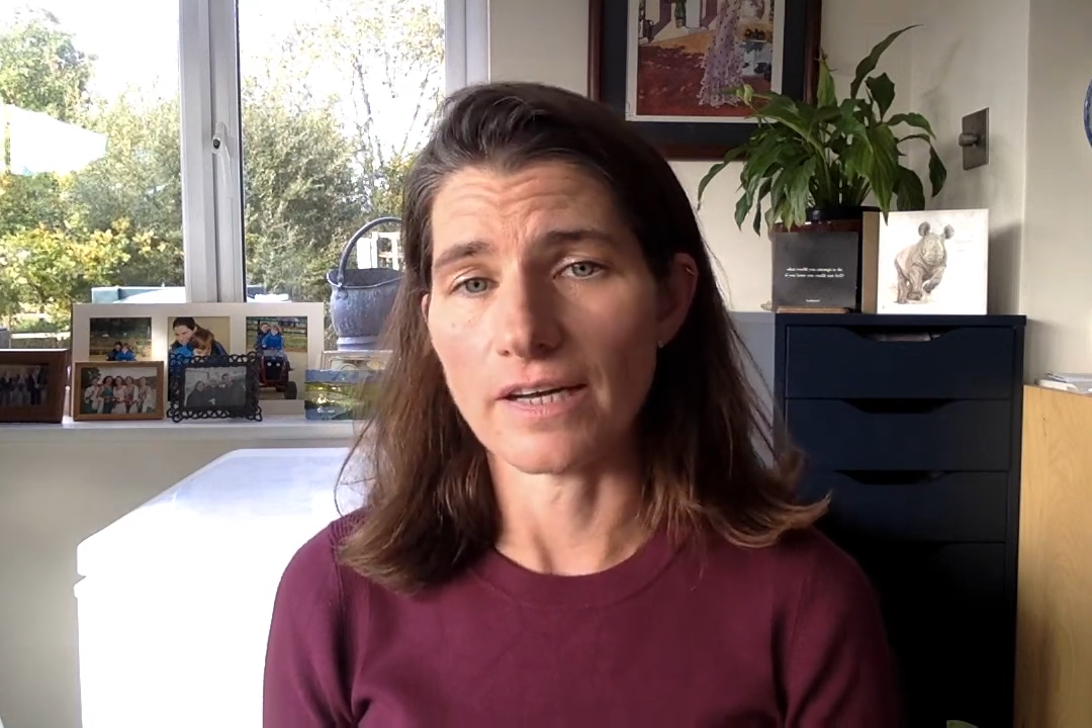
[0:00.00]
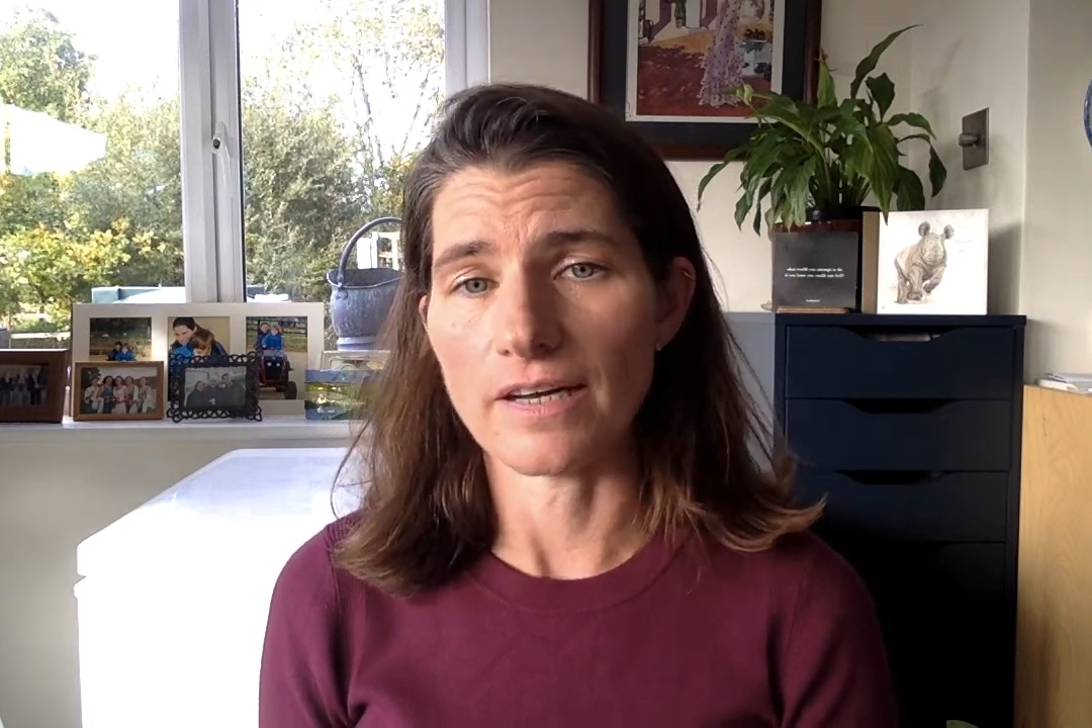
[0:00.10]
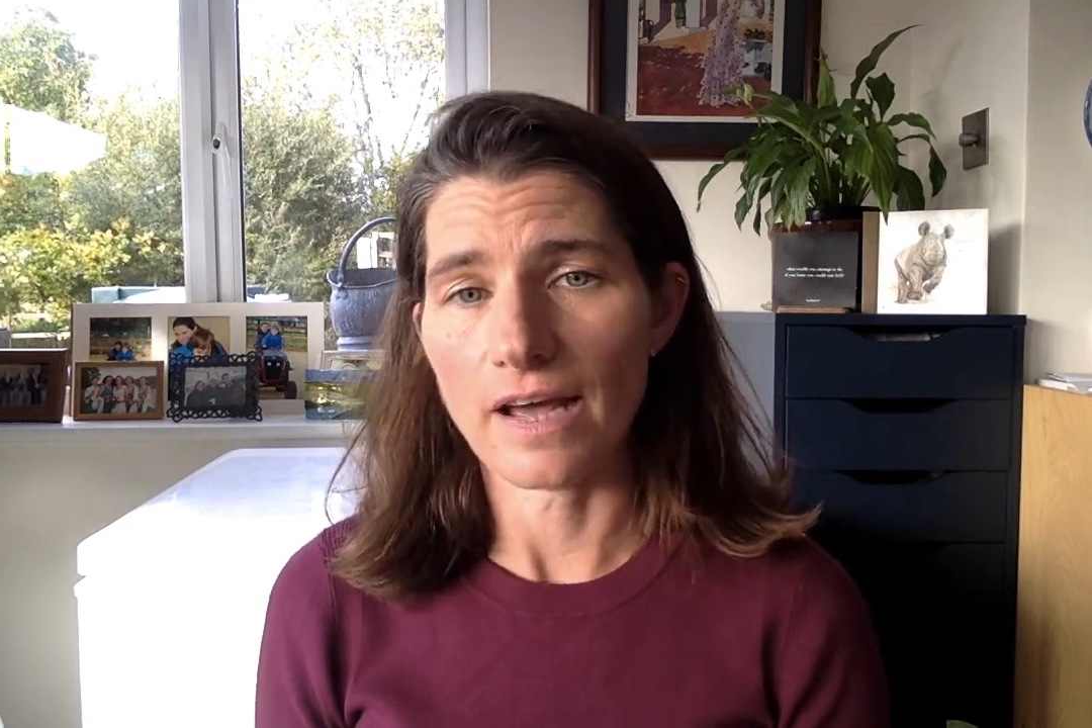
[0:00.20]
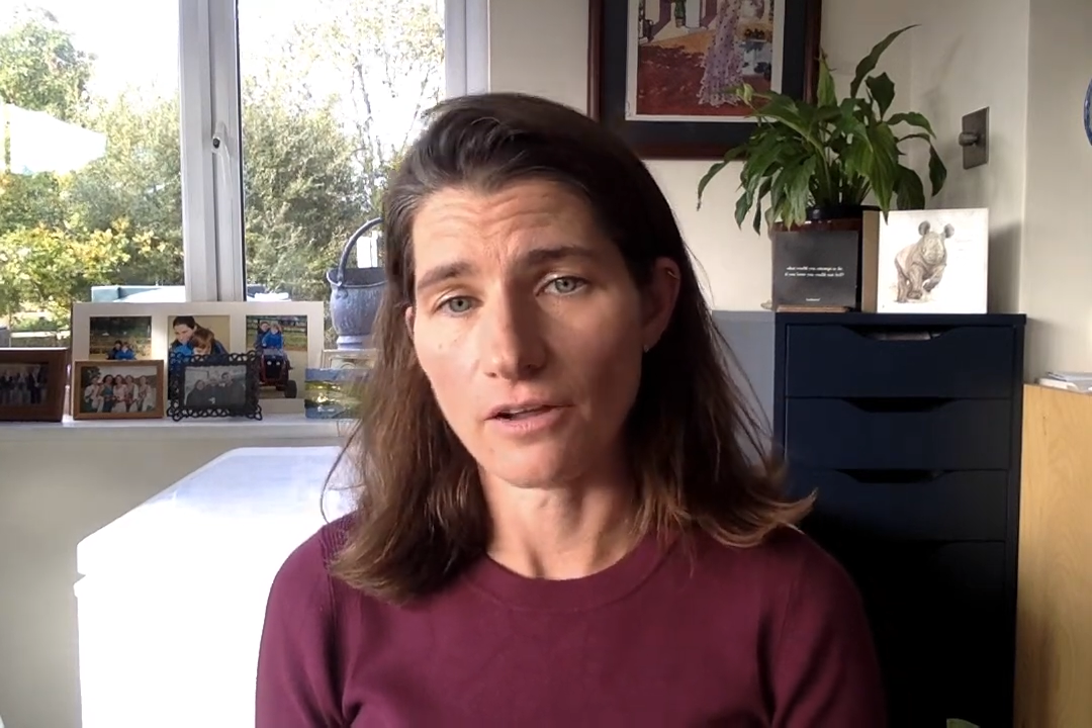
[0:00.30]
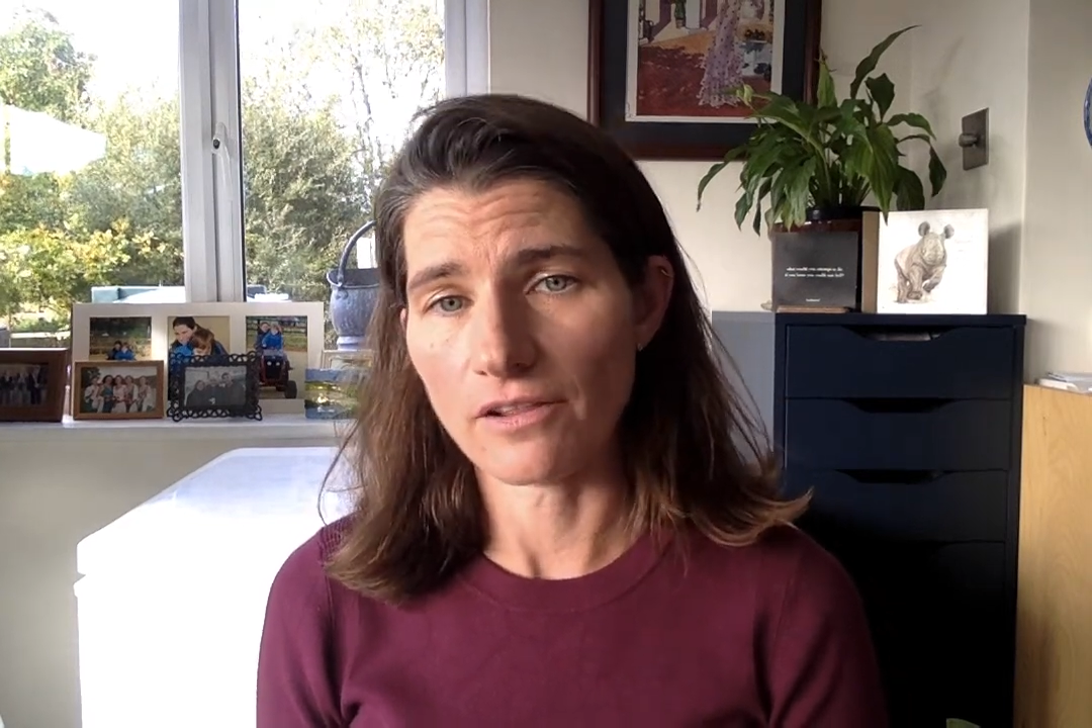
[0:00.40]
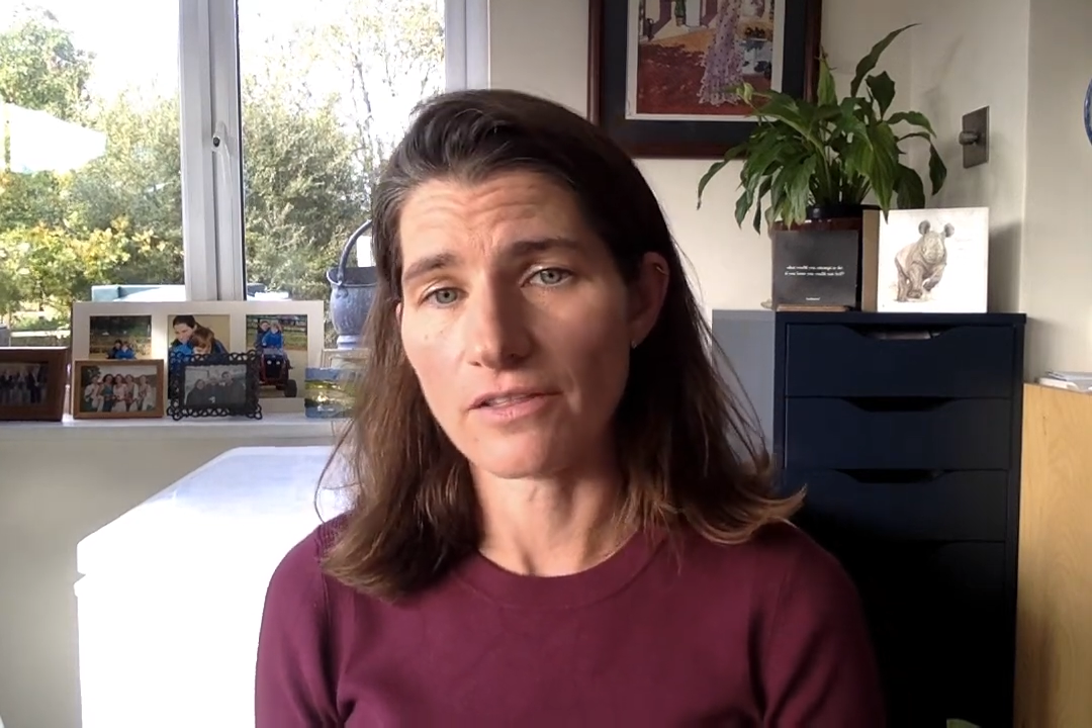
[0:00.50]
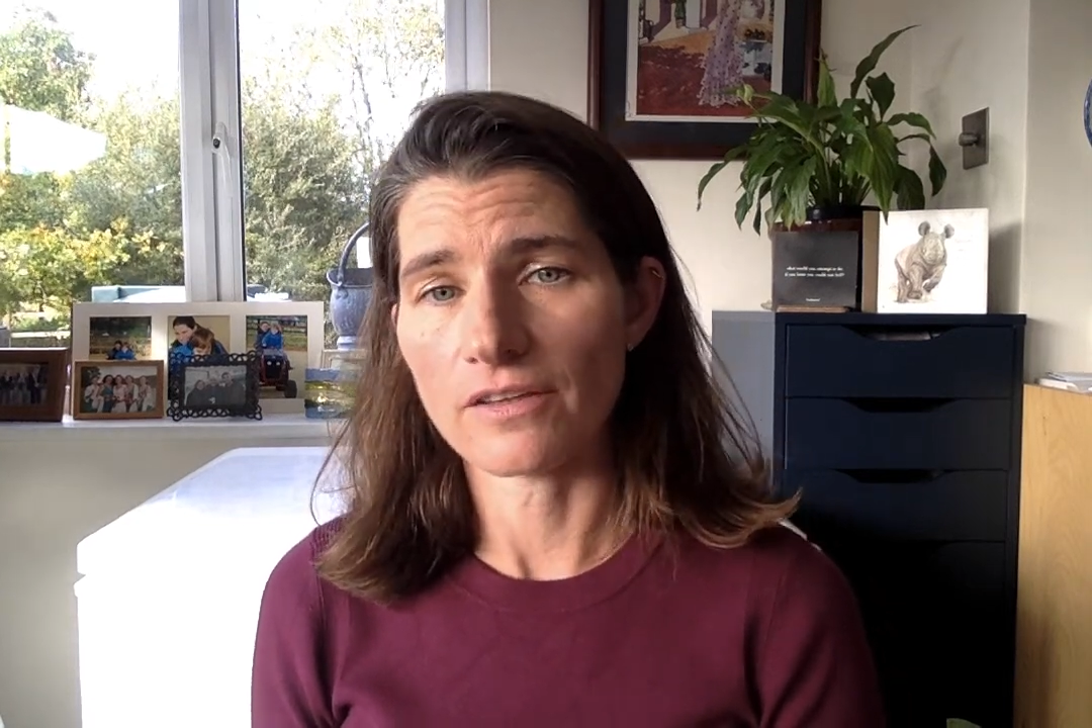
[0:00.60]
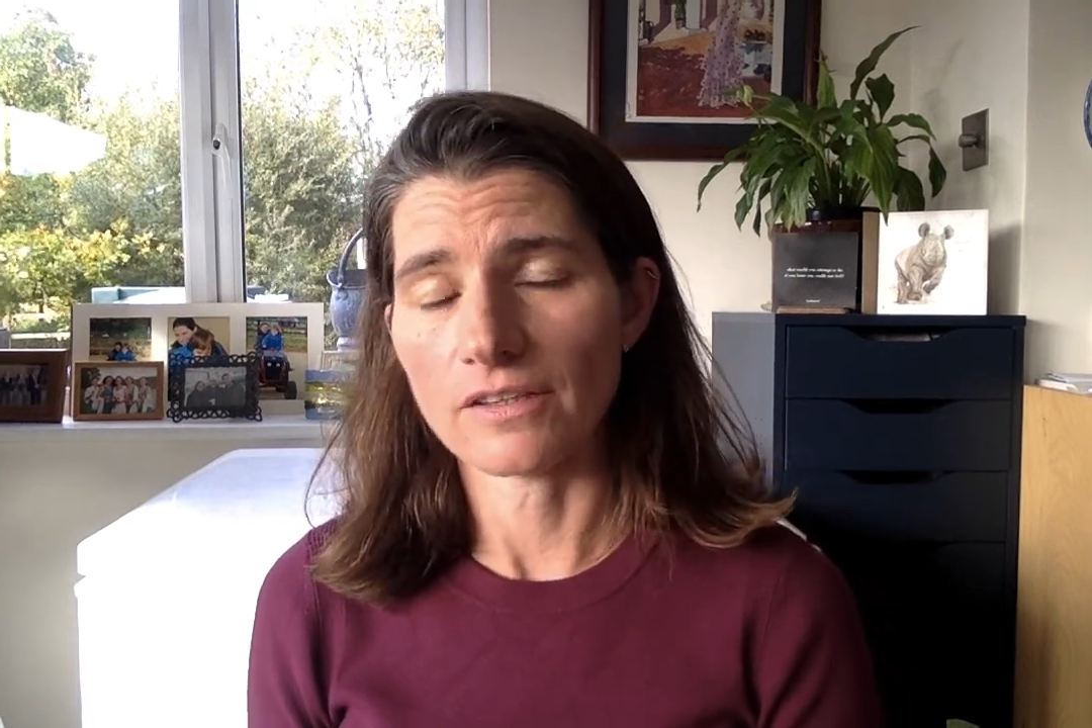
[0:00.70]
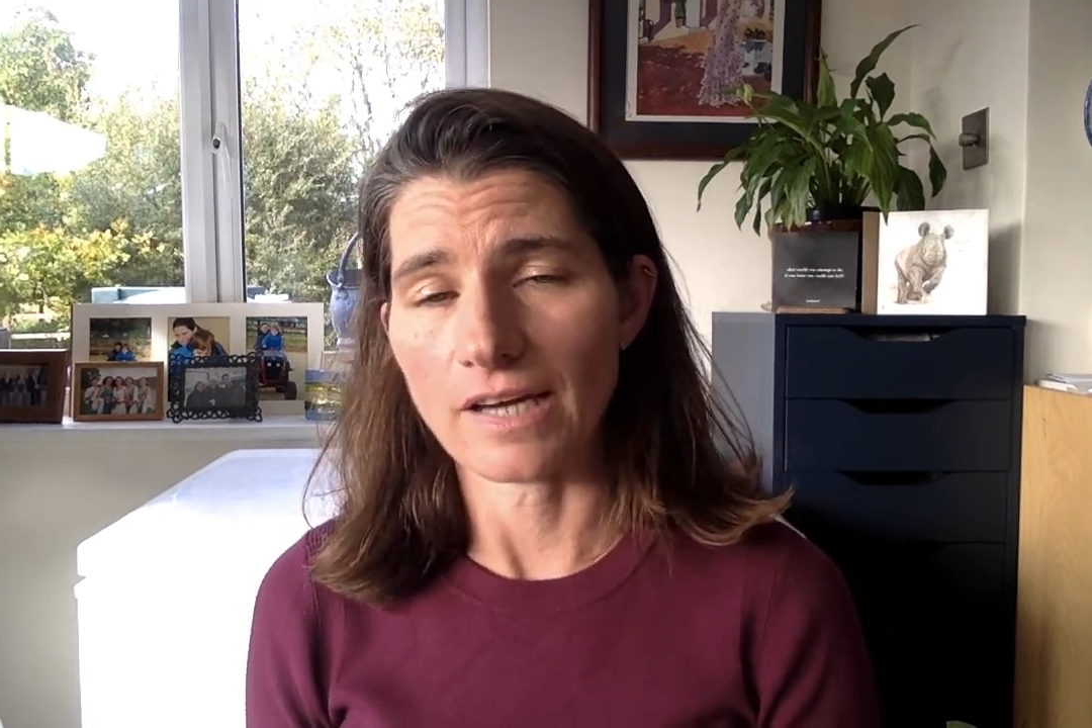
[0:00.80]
in health